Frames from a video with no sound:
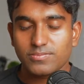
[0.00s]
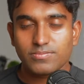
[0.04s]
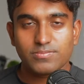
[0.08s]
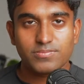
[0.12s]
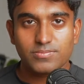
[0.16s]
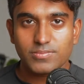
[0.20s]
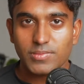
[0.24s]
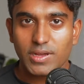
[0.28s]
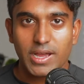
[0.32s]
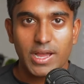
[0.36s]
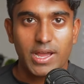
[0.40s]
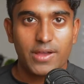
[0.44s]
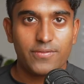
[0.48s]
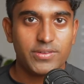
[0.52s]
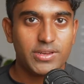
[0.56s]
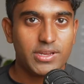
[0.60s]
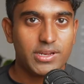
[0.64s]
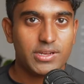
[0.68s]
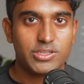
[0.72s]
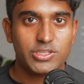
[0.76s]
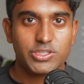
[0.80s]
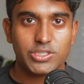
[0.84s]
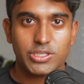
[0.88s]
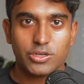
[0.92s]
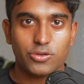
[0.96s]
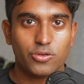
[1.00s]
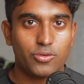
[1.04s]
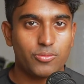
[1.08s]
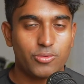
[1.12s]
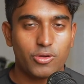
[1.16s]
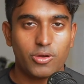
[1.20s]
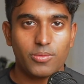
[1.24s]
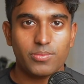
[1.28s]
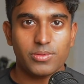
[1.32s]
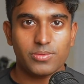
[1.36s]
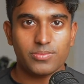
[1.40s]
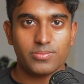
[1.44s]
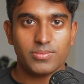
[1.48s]
I haven't had a single
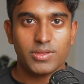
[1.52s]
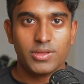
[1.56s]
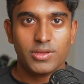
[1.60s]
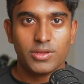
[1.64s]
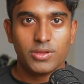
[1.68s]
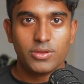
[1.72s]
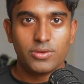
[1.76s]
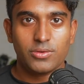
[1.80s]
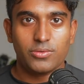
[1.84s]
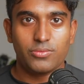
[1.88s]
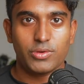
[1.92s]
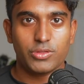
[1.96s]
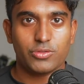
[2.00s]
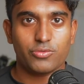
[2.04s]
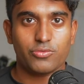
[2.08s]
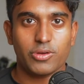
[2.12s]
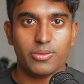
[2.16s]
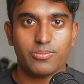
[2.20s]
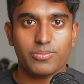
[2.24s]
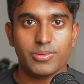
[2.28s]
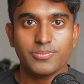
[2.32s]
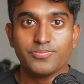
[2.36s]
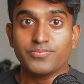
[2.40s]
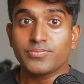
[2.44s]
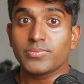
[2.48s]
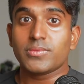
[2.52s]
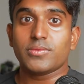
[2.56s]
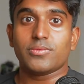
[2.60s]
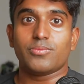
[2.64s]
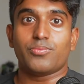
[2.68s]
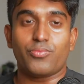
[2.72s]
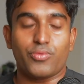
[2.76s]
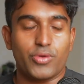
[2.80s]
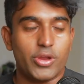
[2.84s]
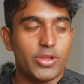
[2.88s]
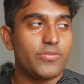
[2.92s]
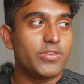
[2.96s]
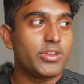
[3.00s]
problem with grip.
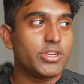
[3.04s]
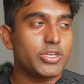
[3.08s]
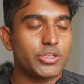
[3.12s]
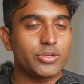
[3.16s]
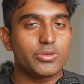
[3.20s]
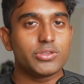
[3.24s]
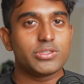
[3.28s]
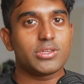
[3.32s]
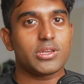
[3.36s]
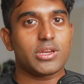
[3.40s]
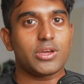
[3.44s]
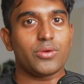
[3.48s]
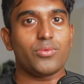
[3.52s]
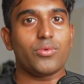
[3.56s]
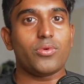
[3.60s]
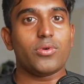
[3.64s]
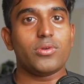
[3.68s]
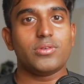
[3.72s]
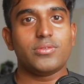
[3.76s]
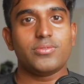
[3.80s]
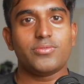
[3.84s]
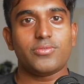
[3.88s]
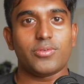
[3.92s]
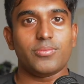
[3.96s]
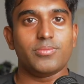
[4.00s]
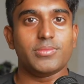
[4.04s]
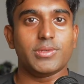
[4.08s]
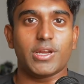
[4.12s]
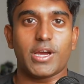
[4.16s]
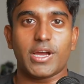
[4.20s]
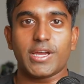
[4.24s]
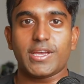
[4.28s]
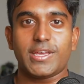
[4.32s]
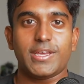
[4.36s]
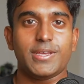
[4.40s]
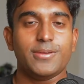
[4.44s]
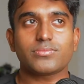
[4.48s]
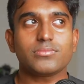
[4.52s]
Previous shoes that I worn from
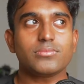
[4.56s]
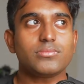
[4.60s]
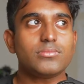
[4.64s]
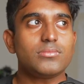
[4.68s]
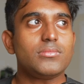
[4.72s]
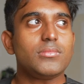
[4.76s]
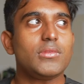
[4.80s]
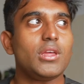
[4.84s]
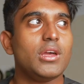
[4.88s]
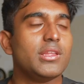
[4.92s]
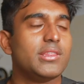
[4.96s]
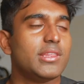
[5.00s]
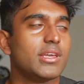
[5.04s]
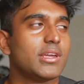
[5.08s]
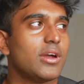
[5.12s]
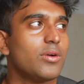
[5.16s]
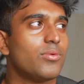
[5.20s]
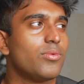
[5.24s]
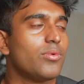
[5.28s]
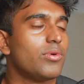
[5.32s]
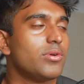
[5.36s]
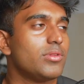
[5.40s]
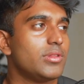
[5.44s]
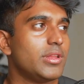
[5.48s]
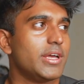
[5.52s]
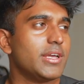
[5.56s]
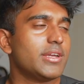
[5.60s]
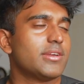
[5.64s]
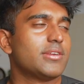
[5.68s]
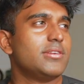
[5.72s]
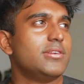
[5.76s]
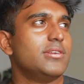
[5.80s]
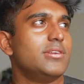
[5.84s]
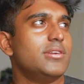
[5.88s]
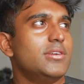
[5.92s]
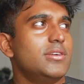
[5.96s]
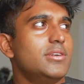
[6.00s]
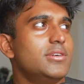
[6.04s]
Nike, I think I wore like,
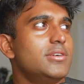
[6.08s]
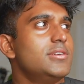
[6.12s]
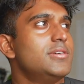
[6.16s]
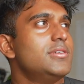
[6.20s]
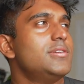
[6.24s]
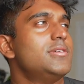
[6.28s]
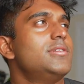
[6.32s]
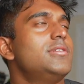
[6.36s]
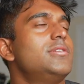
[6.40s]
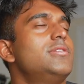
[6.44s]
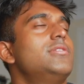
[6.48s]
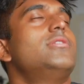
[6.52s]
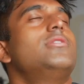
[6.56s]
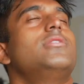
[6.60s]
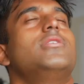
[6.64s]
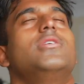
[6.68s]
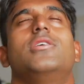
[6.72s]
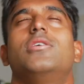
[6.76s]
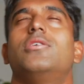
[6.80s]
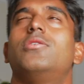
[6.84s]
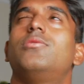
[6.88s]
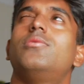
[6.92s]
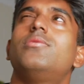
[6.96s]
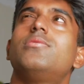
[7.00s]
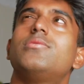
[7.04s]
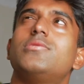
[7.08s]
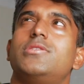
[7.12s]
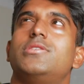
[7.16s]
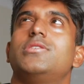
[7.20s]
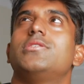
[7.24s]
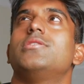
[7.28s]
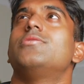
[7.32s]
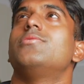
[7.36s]
what was it?